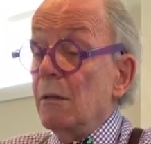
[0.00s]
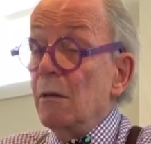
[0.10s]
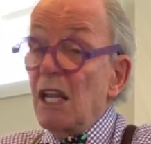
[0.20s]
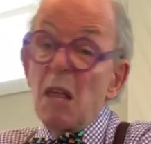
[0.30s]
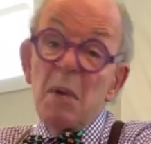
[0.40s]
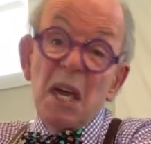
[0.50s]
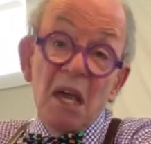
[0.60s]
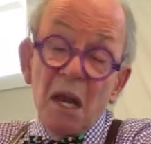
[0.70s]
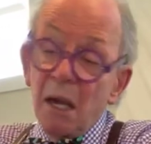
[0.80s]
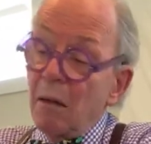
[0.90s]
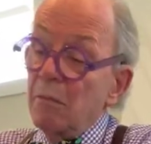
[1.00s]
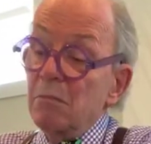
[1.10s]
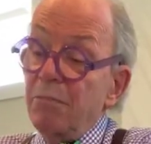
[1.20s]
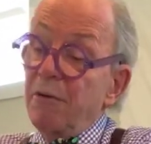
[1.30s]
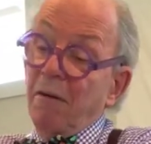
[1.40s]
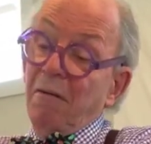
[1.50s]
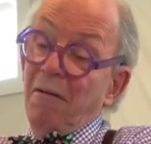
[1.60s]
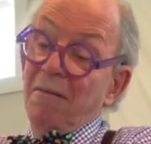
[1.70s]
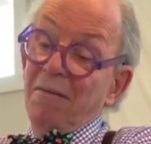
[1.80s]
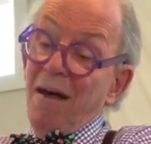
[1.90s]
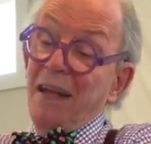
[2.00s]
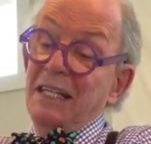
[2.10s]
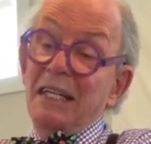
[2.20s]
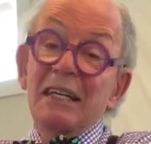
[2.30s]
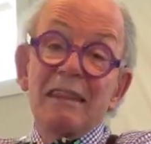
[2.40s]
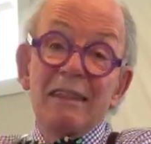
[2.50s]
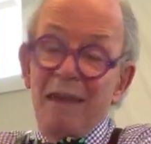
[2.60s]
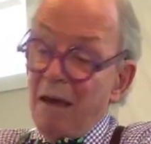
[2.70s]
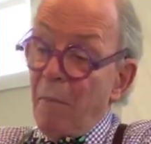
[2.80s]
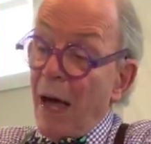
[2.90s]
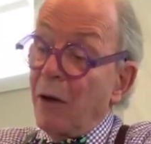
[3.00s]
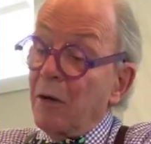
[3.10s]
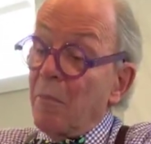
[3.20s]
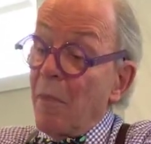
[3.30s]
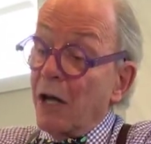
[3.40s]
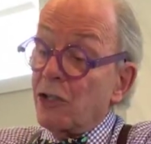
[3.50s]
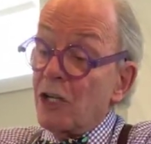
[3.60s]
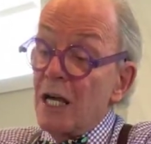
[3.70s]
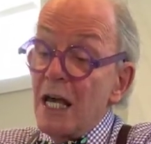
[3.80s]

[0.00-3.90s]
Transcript: In the beginning, I didn't think about it much.